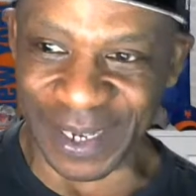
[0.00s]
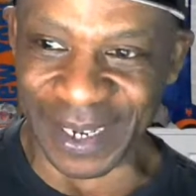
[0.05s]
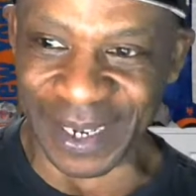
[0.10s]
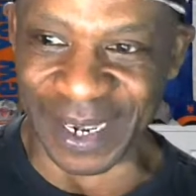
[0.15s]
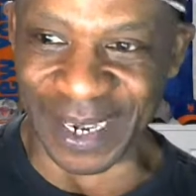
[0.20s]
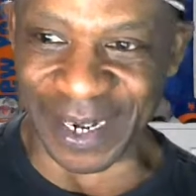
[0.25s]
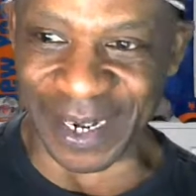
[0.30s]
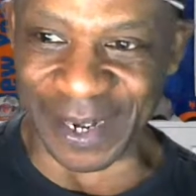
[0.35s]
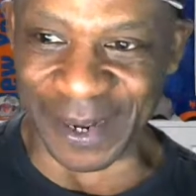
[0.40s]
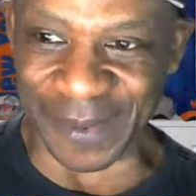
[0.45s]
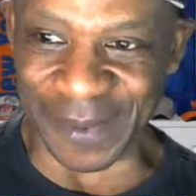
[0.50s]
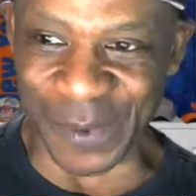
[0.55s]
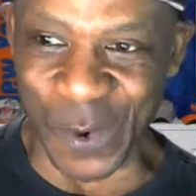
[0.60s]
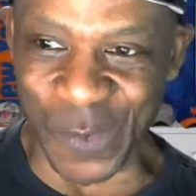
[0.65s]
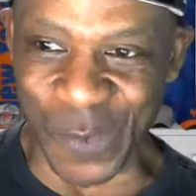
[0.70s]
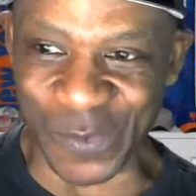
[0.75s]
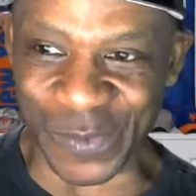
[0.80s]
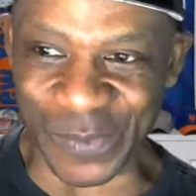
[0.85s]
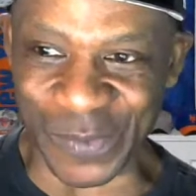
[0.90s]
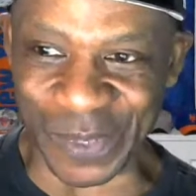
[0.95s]
And
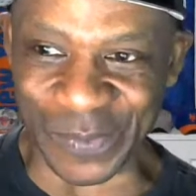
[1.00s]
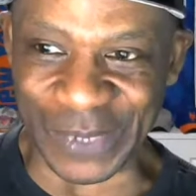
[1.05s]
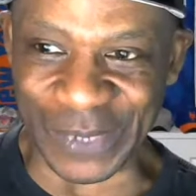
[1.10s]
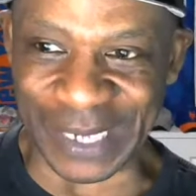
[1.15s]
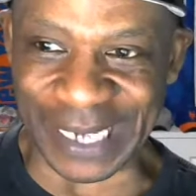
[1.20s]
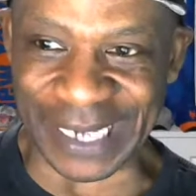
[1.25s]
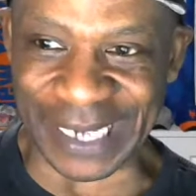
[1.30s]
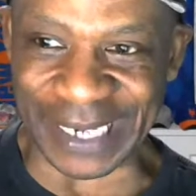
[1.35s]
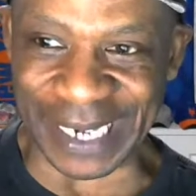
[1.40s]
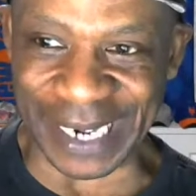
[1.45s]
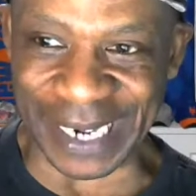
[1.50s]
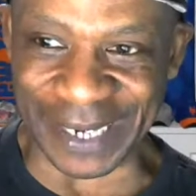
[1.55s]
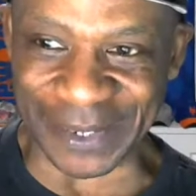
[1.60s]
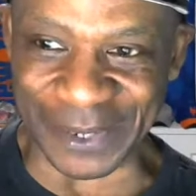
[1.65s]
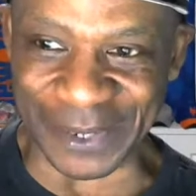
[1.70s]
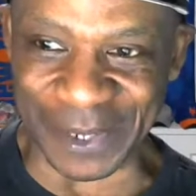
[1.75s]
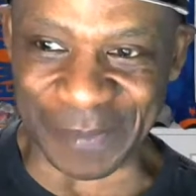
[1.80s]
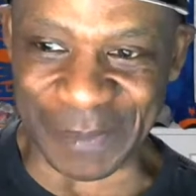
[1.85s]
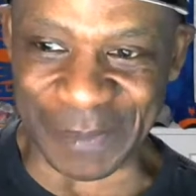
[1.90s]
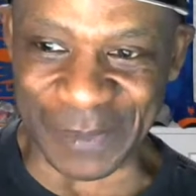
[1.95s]
hopefully we in there. You
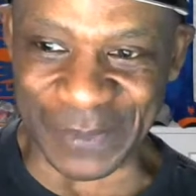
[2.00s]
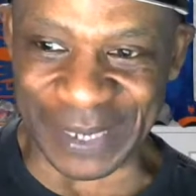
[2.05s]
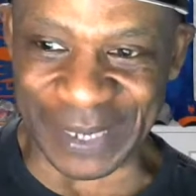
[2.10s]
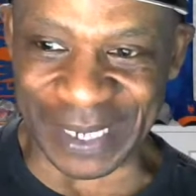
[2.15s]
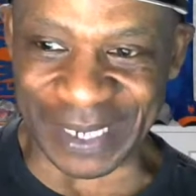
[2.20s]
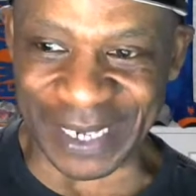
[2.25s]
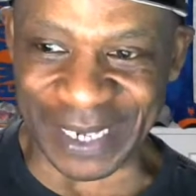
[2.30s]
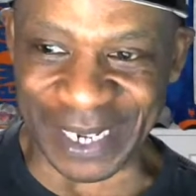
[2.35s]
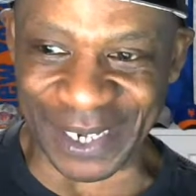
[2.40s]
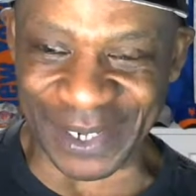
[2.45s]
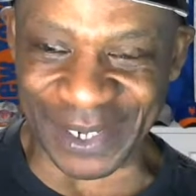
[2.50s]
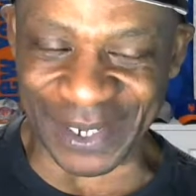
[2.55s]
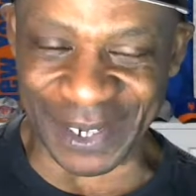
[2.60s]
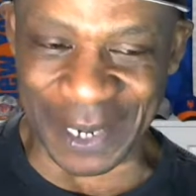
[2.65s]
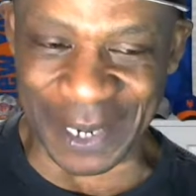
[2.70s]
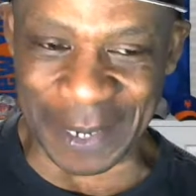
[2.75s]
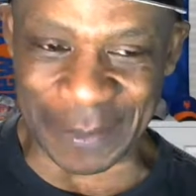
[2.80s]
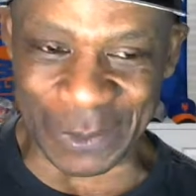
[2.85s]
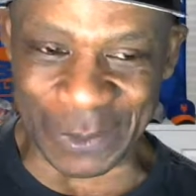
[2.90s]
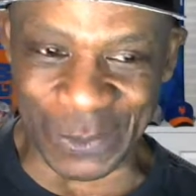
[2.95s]
know what I mean? We in there
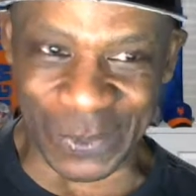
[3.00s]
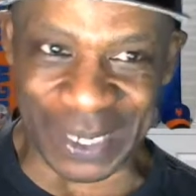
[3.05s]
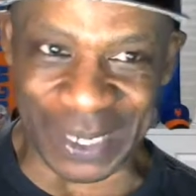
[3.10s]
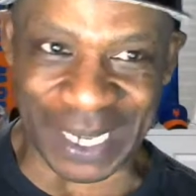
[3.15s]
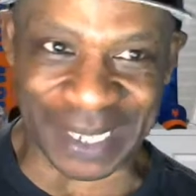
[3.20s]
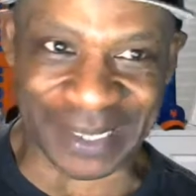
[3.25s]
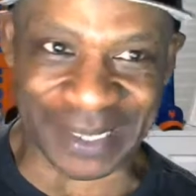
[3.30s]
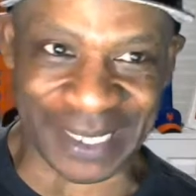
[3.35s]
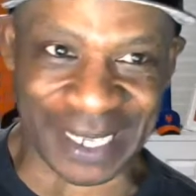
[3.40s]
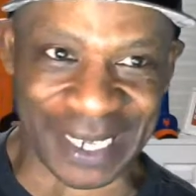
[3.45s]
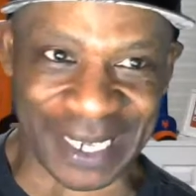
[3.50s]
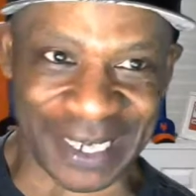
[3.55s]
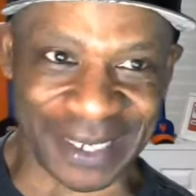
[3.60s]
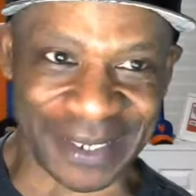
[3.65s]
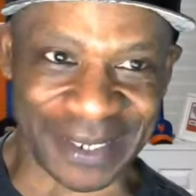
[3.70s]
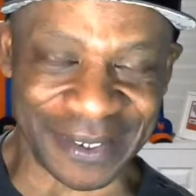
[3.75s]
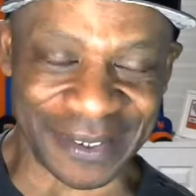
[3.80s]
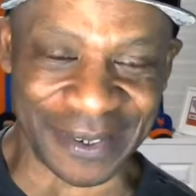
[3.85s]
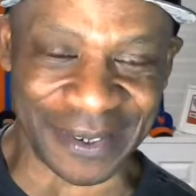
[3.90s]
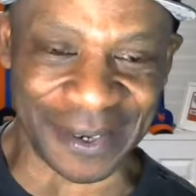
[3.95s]
doing our
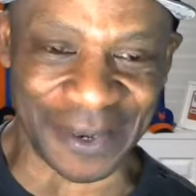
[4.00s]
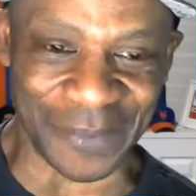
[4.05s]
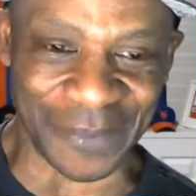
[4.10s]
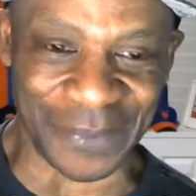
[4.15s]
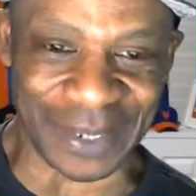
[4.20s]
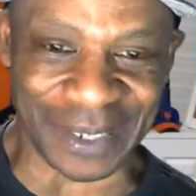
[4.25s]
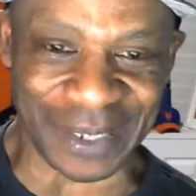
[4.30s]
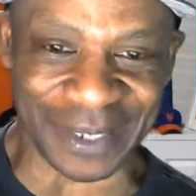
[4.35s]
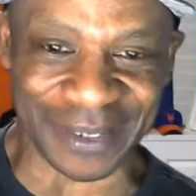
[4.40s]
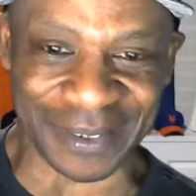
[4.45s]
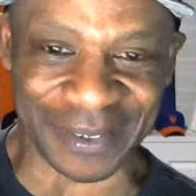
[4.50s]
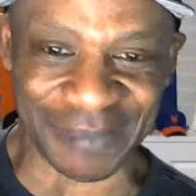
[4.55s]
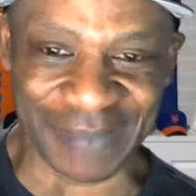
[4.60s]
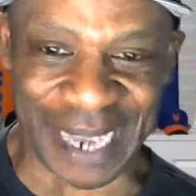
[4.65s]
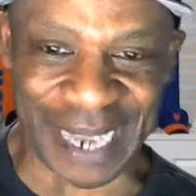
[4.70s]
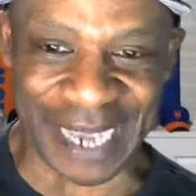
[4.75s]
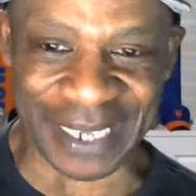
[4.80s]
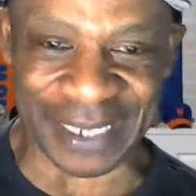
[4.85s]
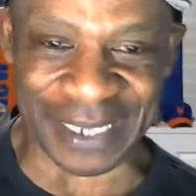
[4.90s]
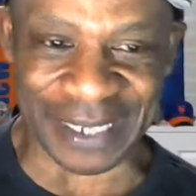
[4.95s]
thing and we get somebody.